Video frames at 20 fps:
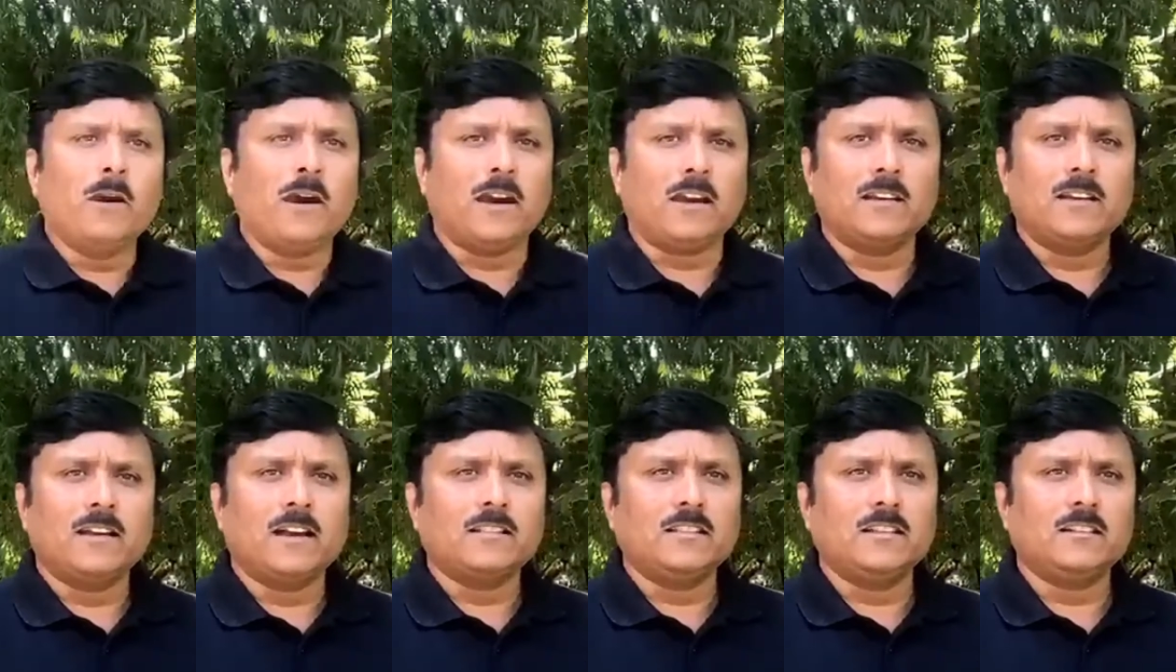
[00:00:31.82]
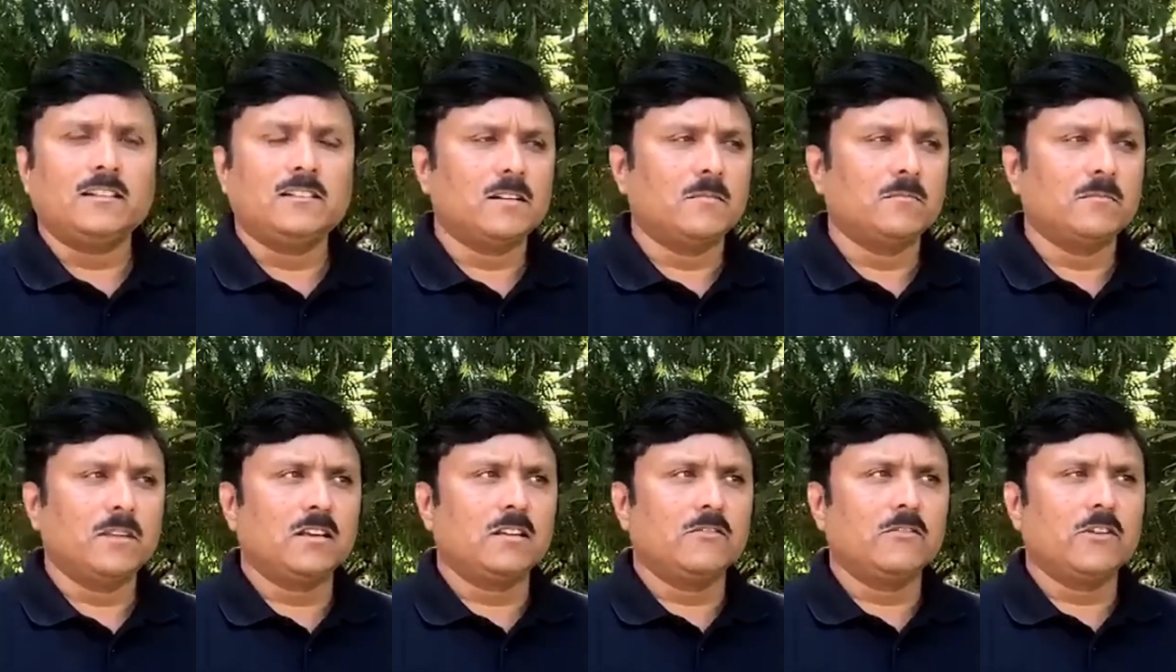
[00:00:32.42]
back. I think is
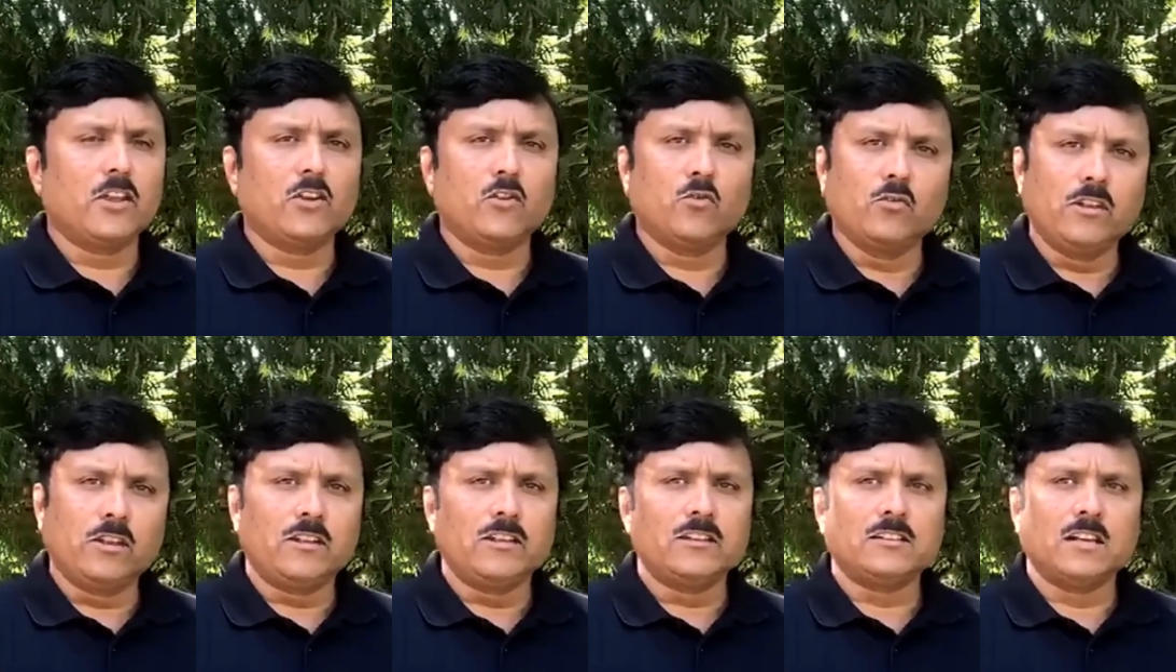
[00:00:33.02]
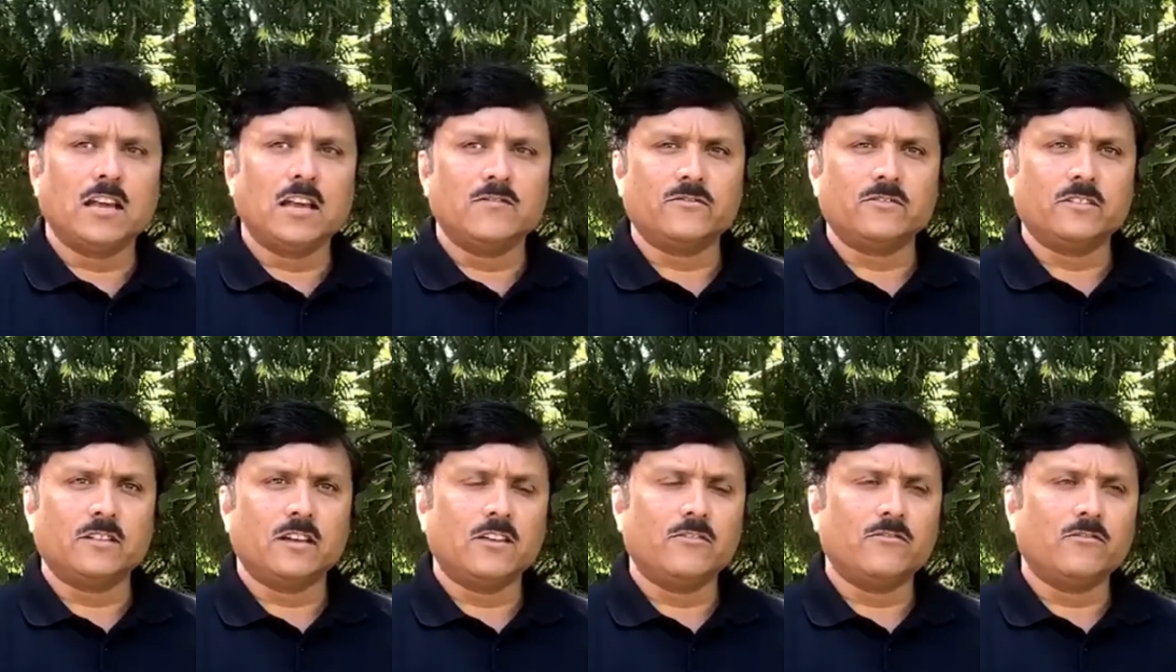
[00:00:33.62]
something a very uniqueness
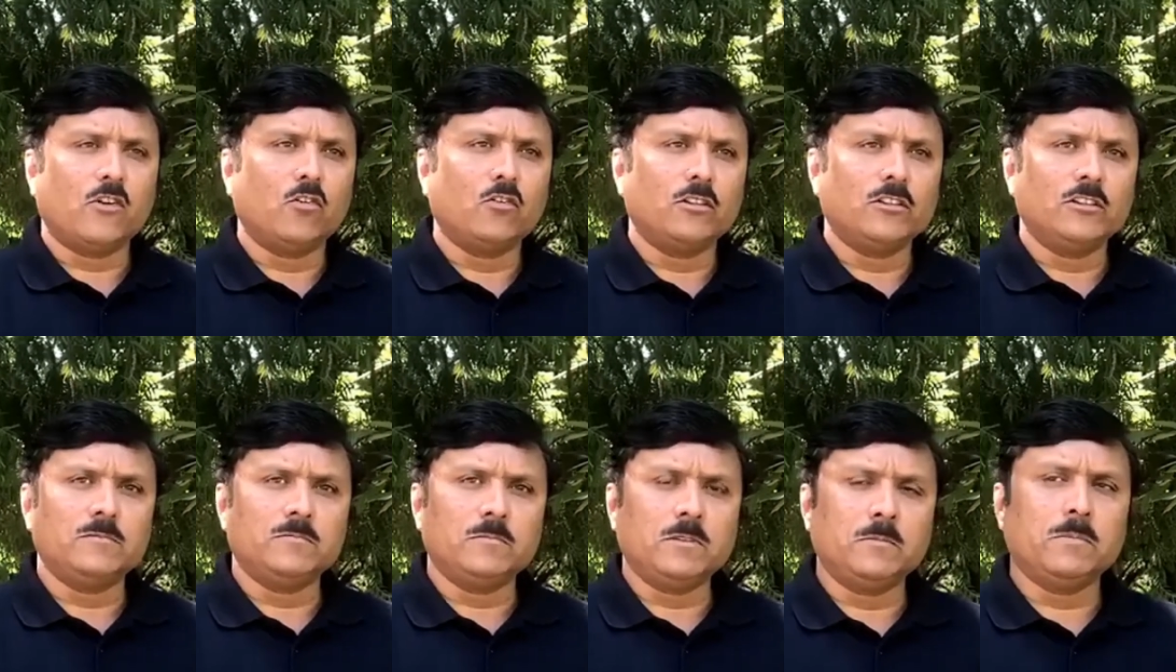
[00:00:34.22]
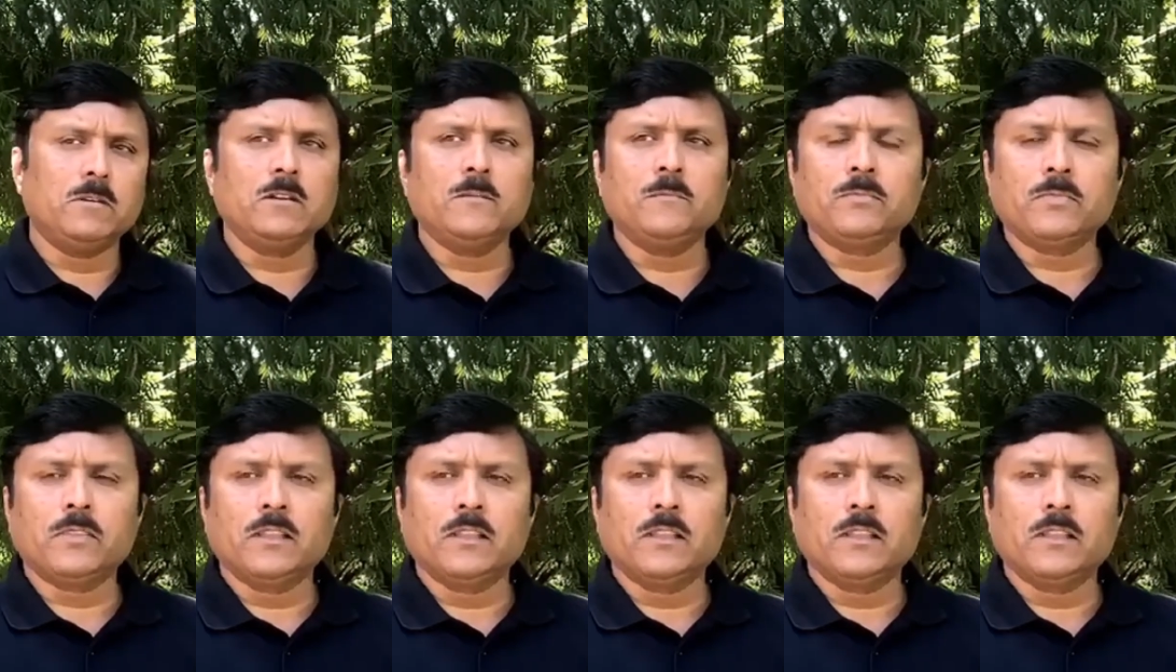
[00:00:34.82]
I've, I found in these people.